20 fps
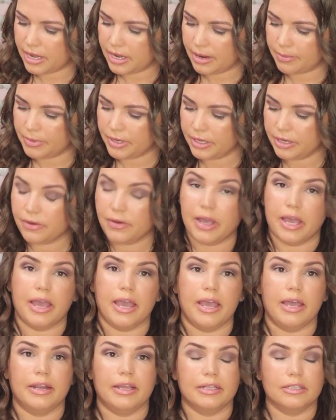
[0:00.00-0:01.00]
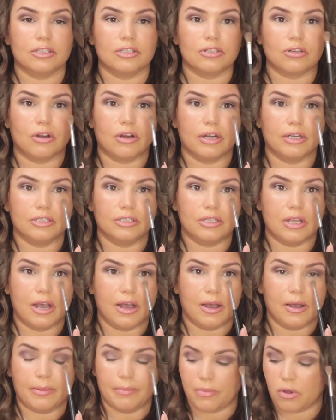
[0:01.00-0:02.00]
and I'm going to go ahead and start
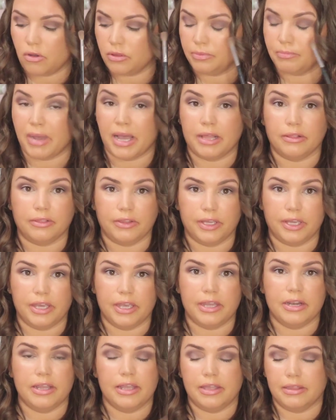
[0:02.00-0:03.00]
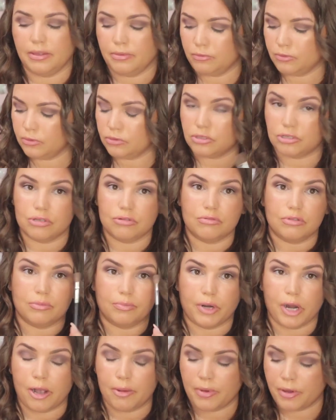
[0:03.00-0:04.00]
on my lid, and then we'll do the
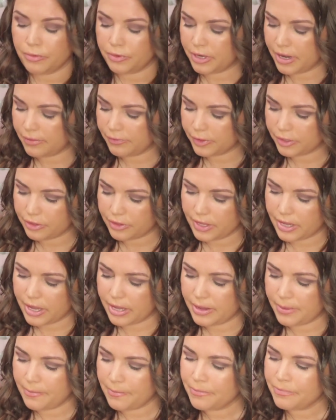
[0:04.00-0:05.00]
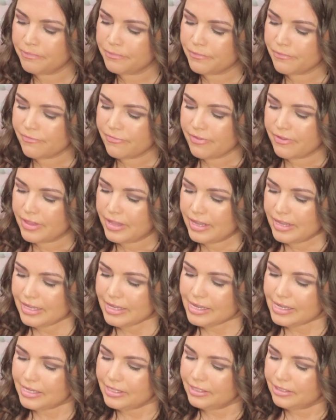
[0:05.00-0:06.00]
brow bone and everything.
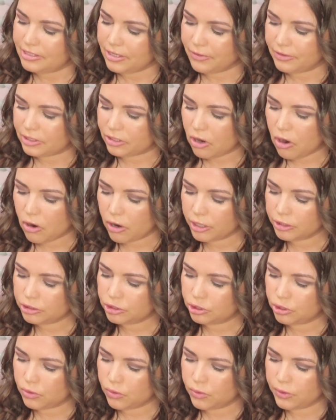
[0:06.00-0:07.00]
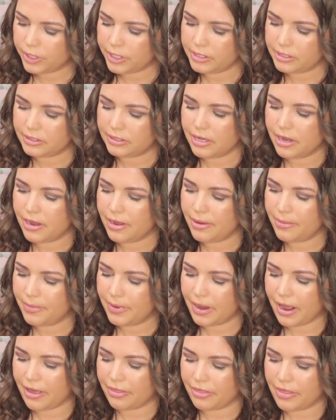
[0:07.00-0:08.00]
So it's a hard choice,
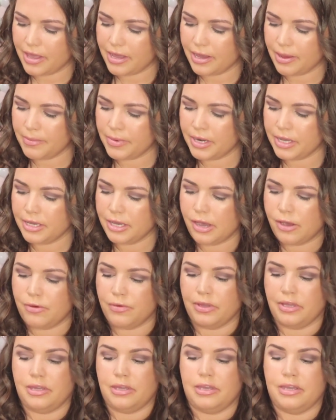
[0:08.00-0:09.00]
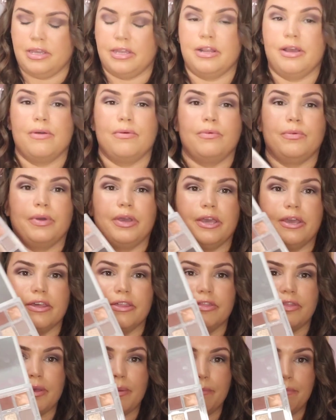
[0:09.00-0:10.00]
but I think I'm going to go in
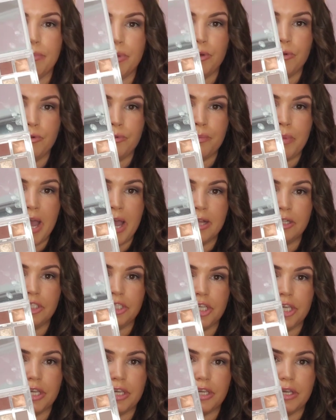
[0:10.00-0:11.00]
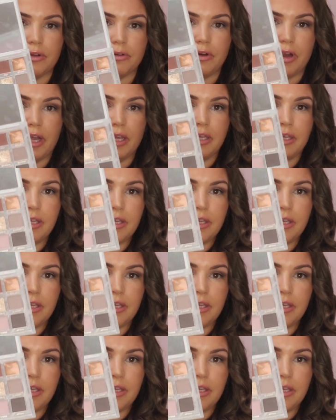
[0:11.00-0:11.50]
with Moon Magic right